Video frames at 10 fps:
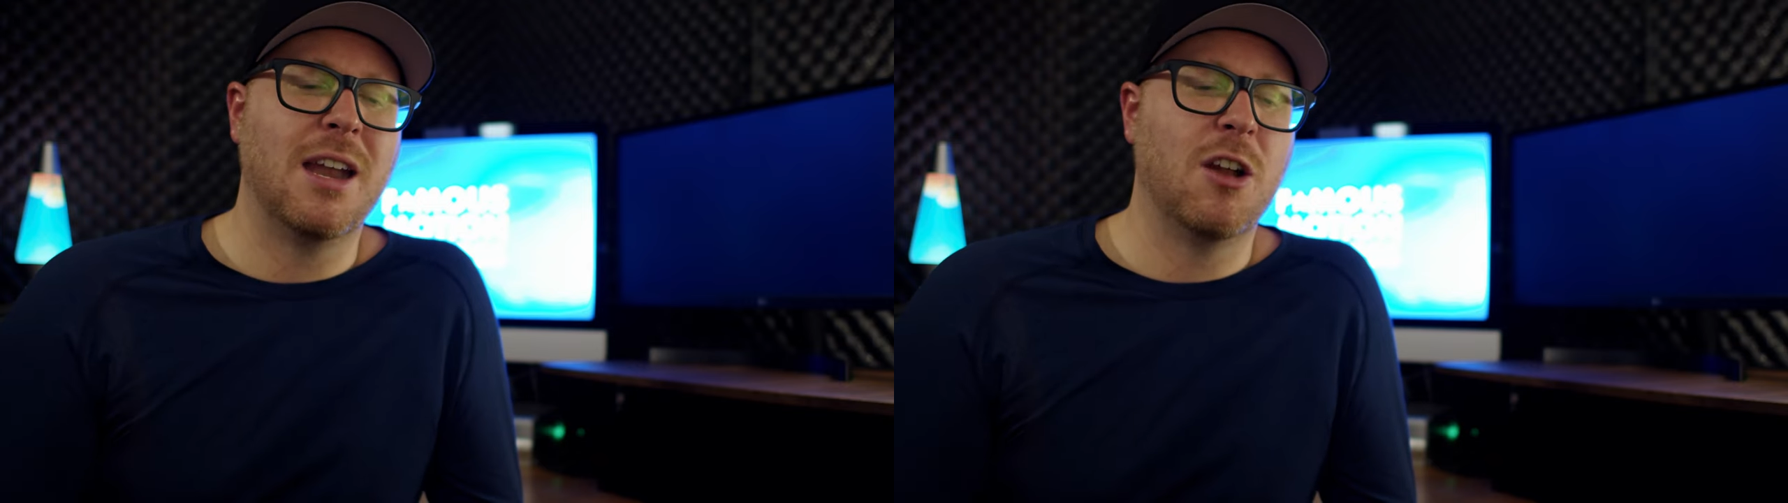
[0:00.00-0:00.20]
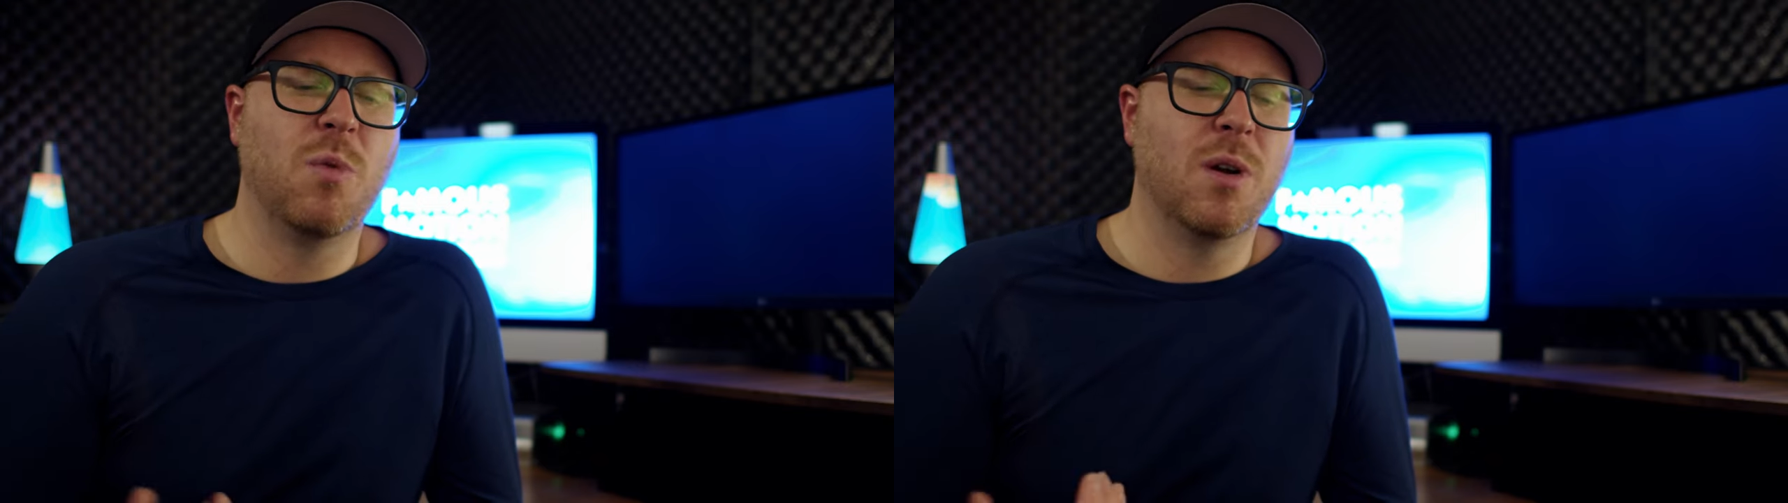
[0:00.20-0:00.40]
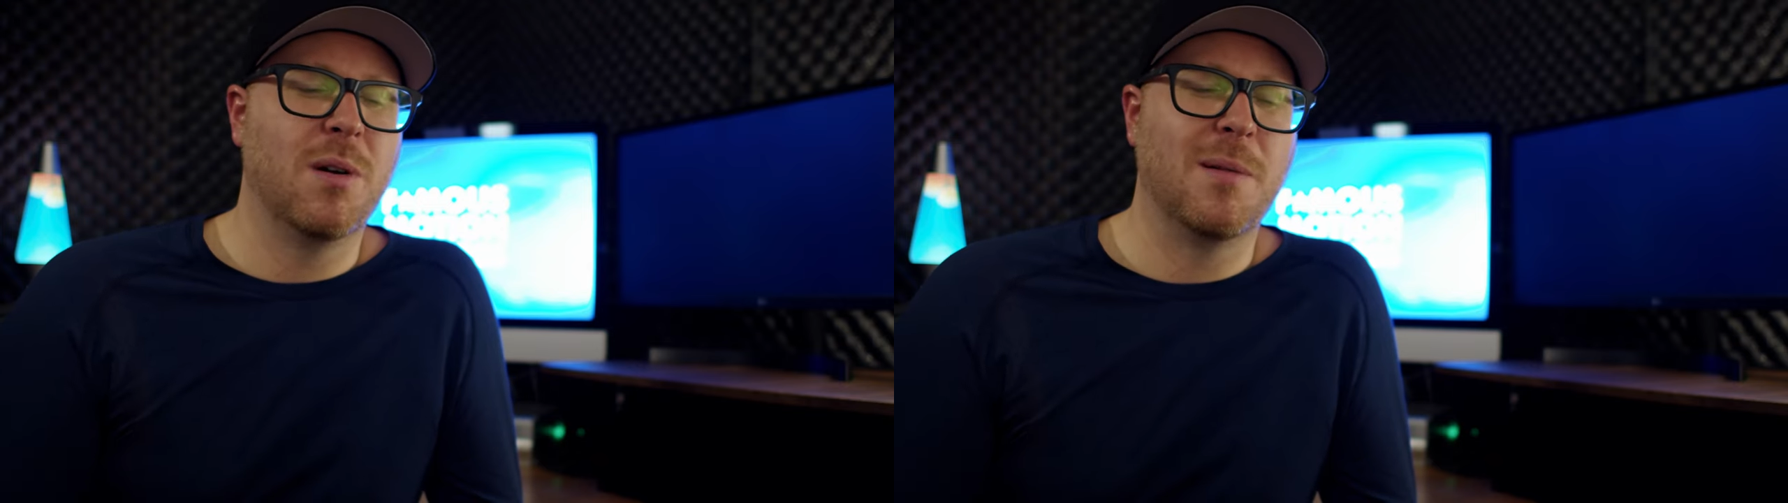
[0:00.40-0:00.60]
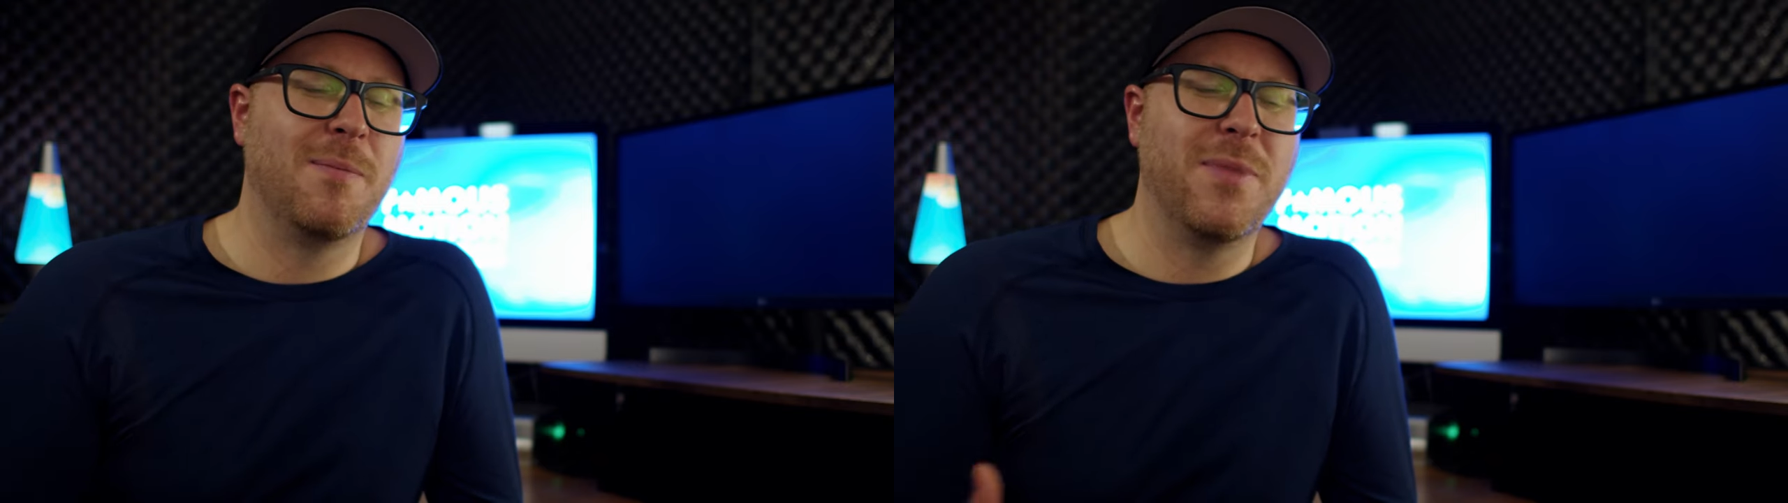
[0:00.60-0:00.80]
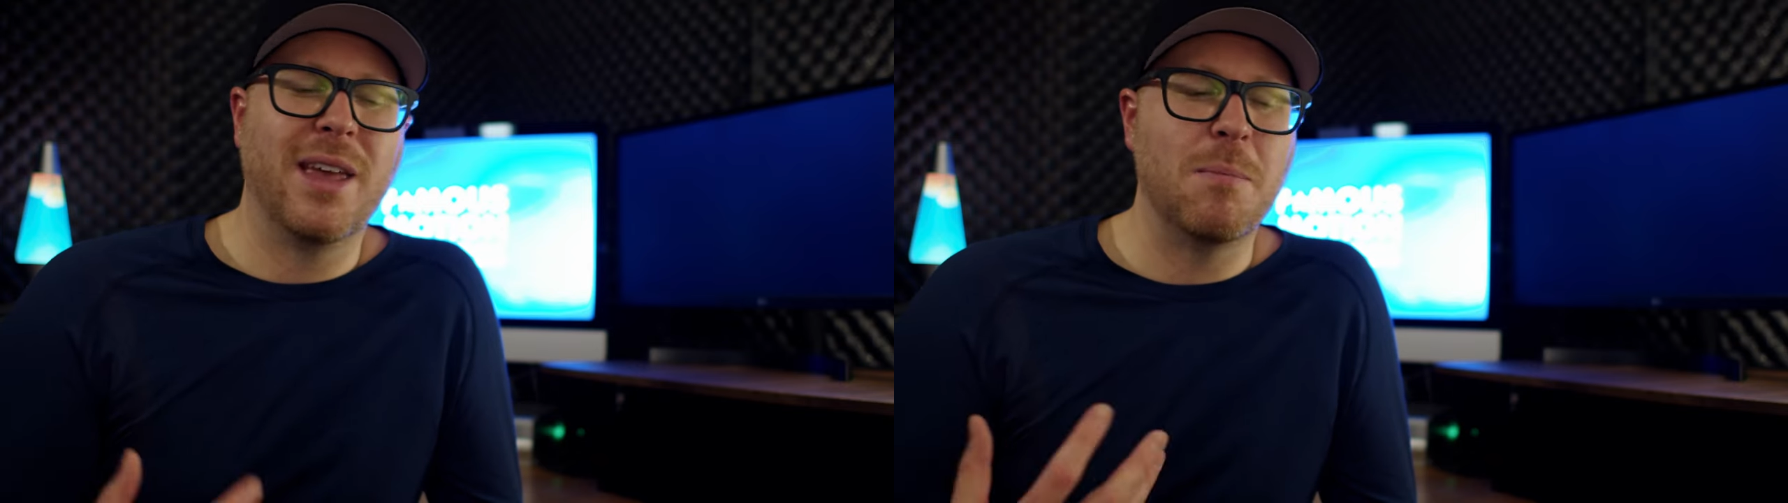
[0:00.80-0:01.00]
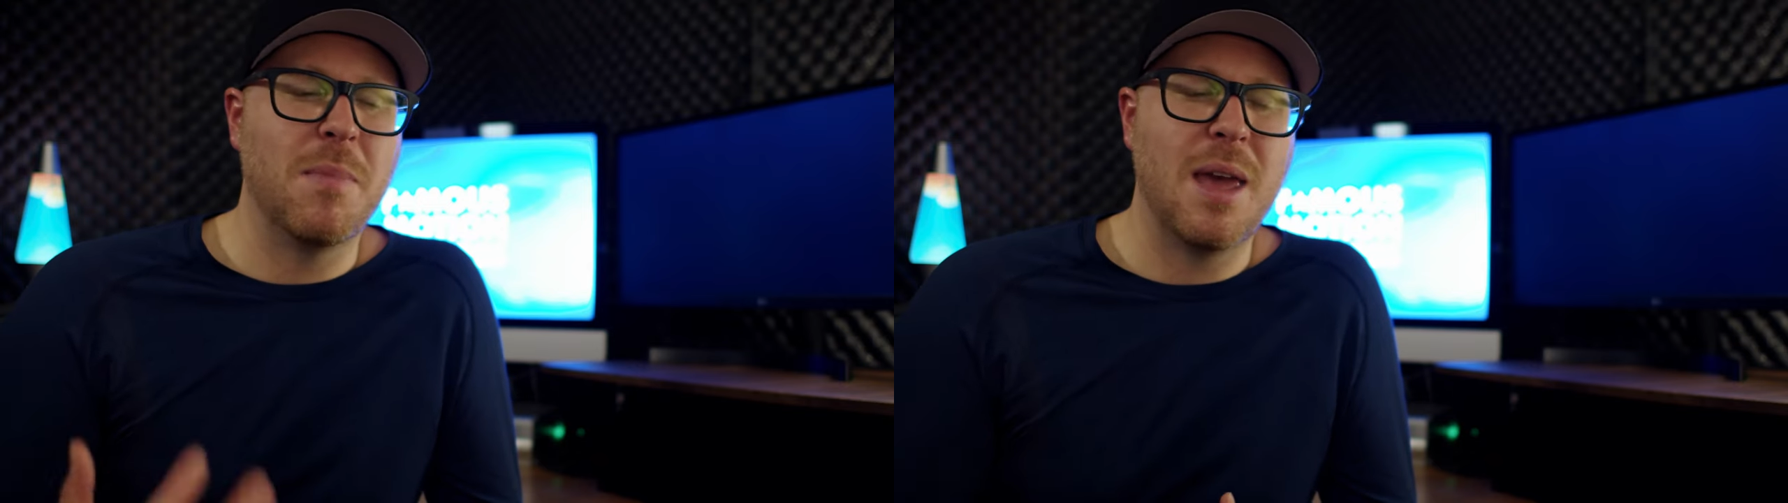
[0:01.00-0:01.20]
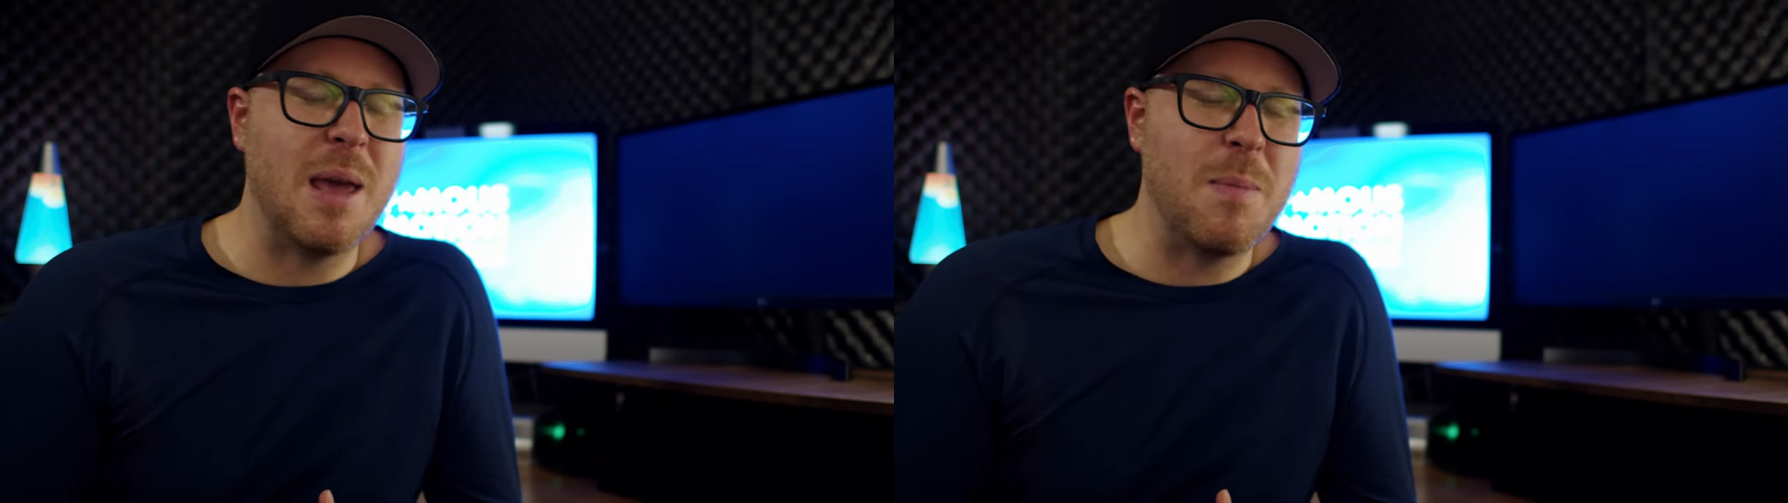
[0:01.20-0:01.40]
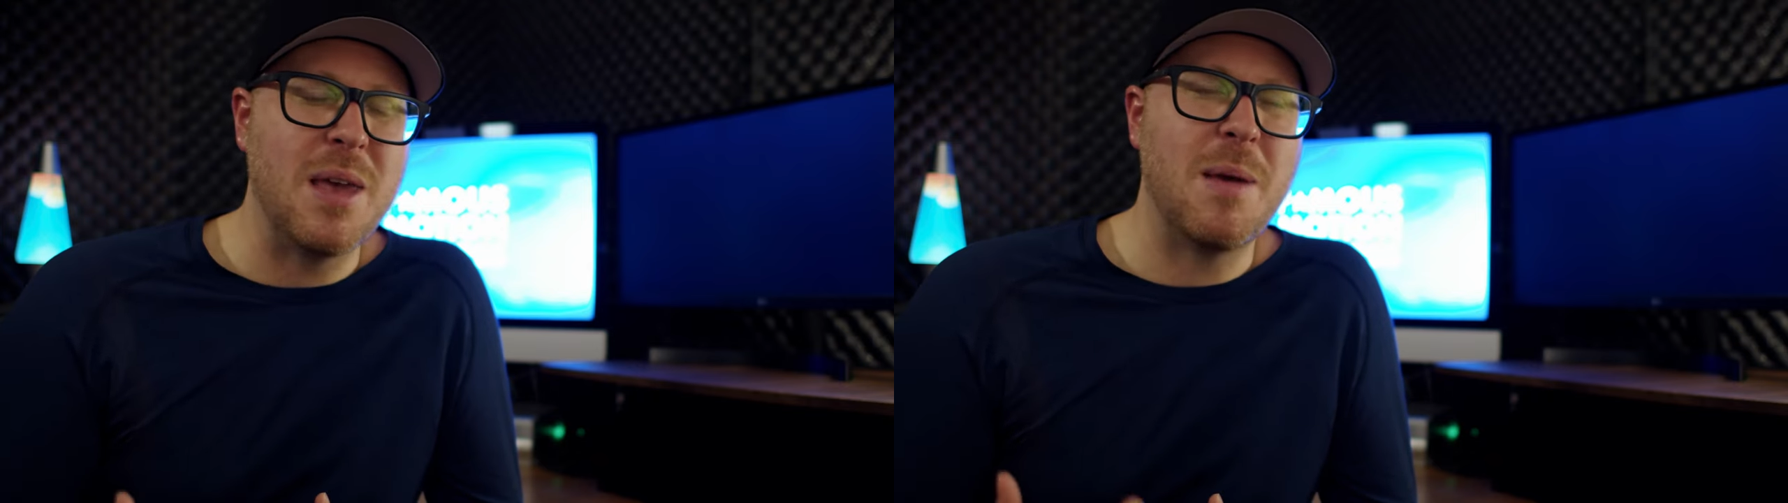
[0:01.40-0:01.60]
And we were like,
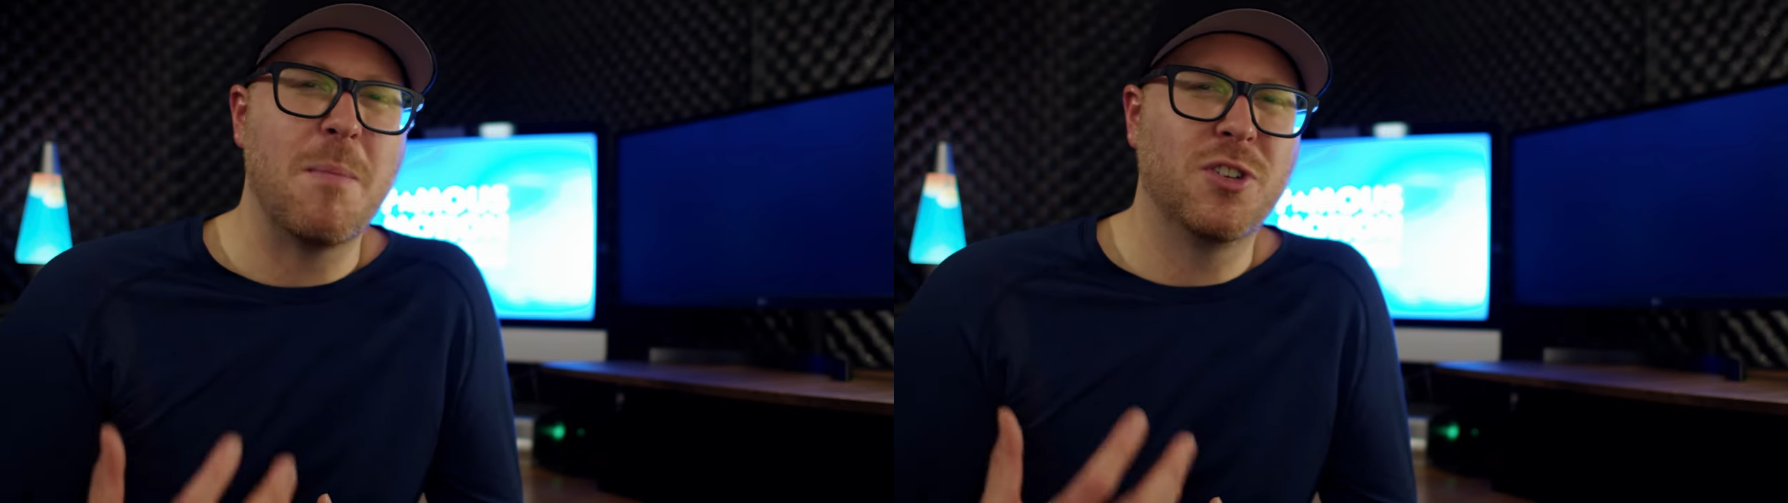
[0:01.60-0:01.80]
maybe,